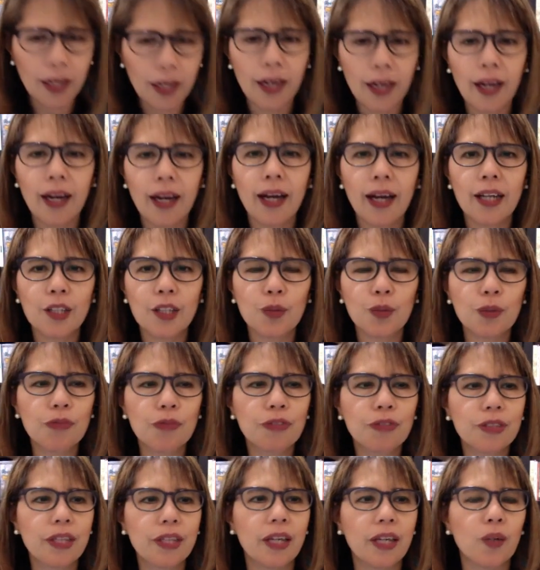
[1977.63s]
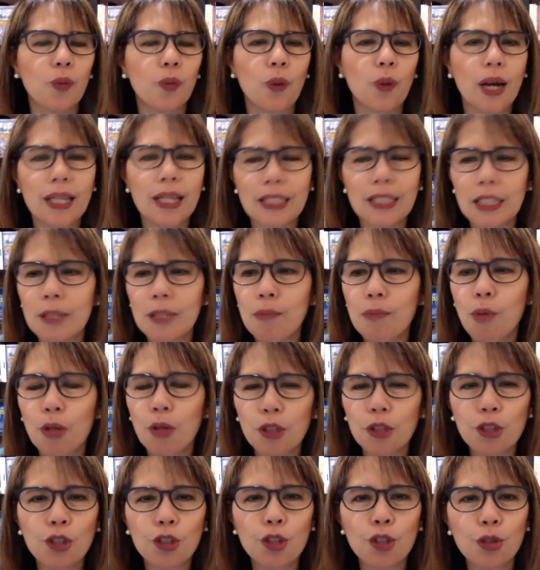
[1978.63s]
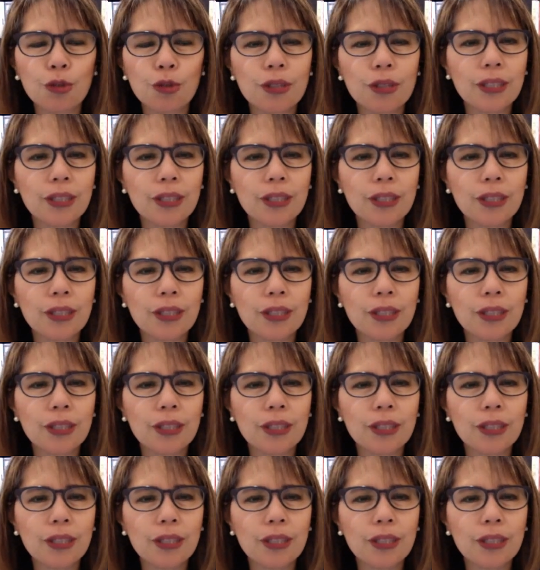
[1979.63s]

as we've said, why is it important to do this